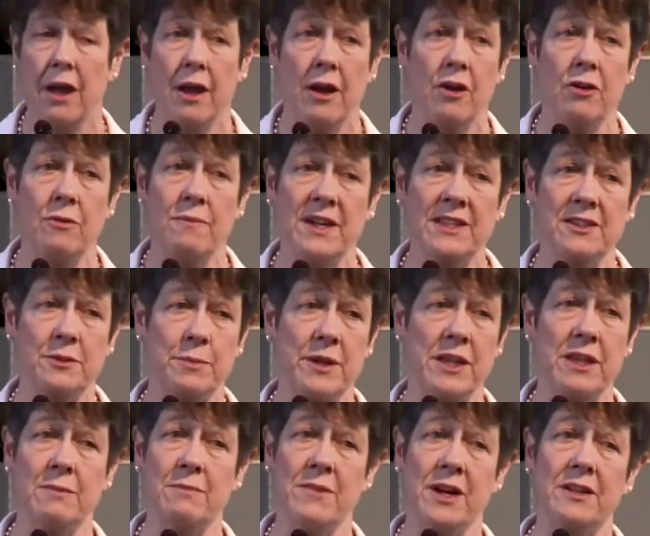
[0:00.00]
who must be
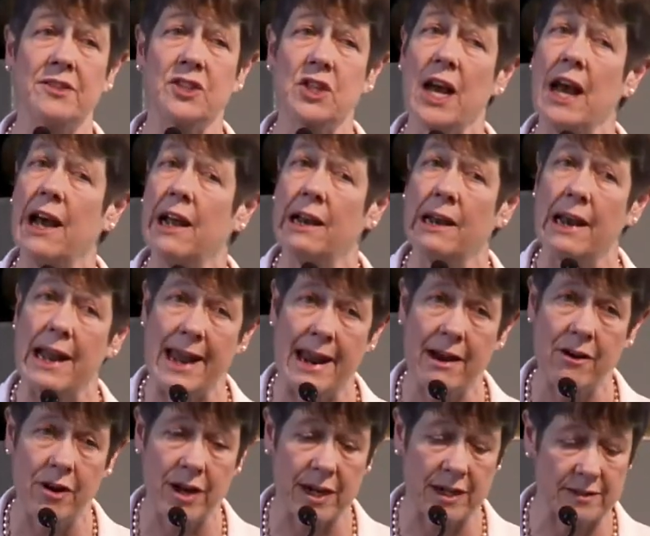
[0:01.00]
the most
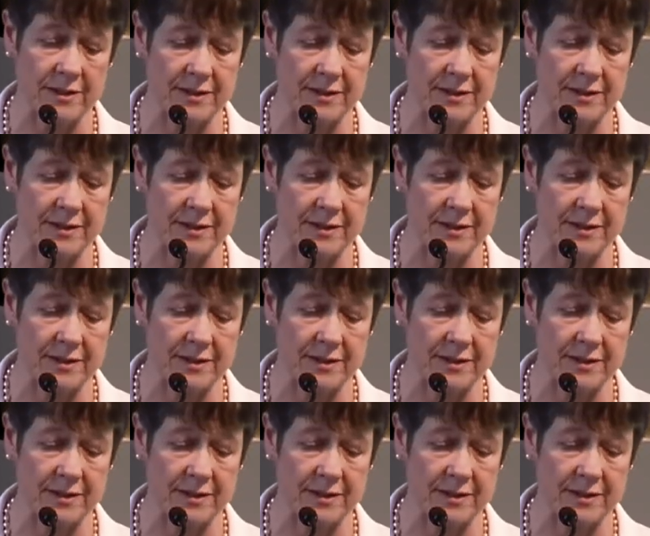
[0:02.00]
hilarious